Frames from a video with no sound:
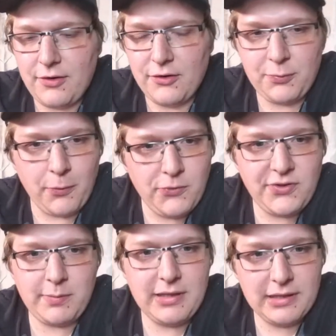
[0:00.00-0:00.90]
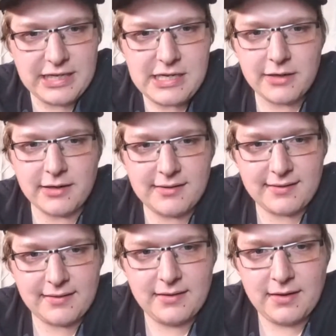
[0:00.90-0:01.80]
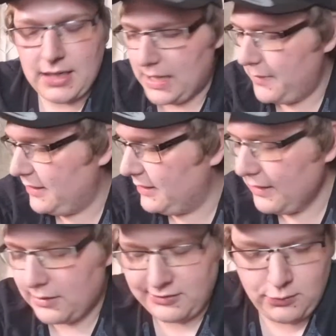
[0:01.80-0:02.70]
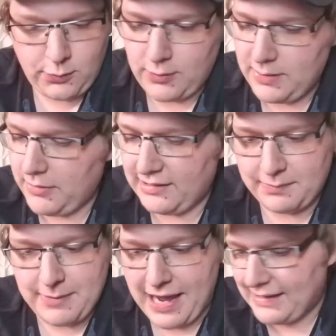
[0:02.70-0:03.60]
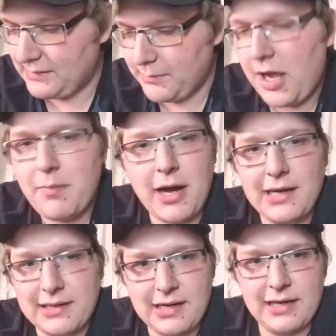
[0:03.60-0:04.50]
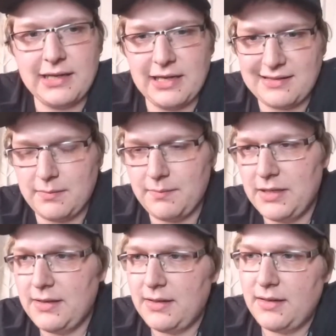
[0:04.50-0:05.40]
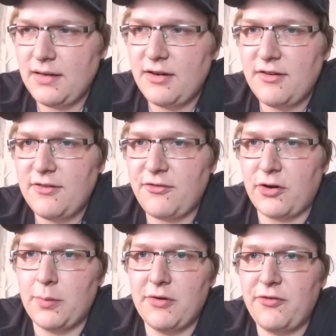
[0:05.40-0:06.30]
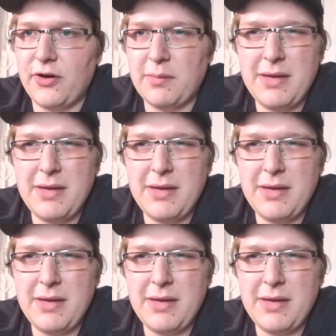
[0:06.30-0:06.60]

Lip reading: They're supposed to be leaders. I mean, you get 2-3 months max in my mind to kind of get some firmer footing.